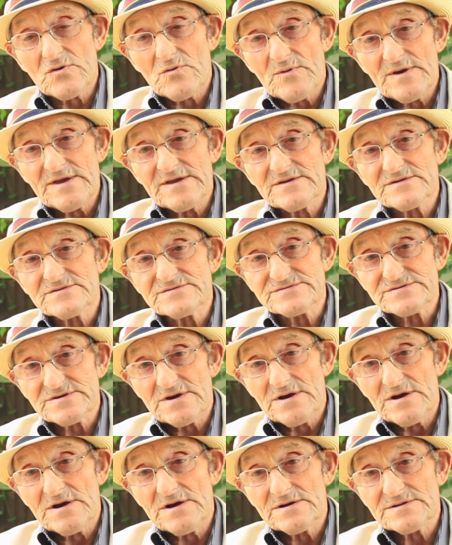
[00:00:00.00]
Quaker's
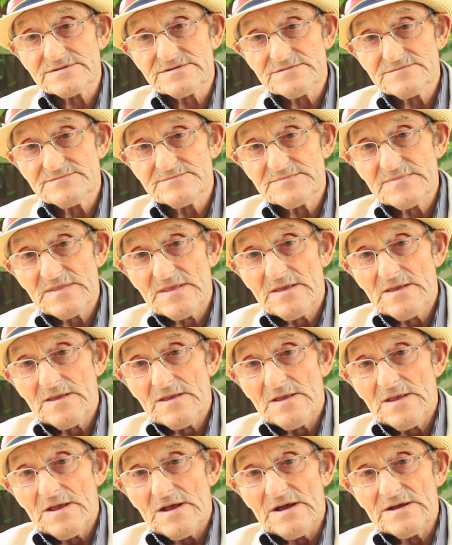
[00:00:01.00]
Yard,
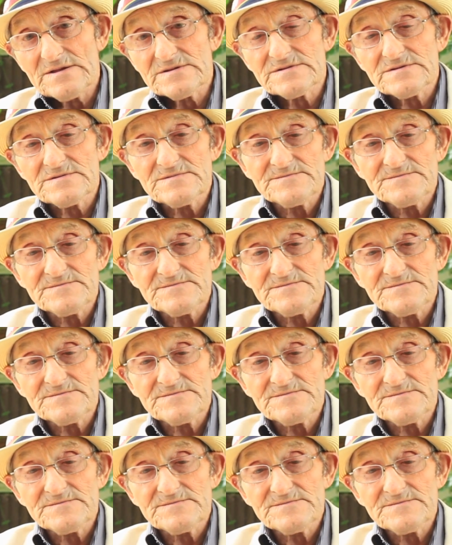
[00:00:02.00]
and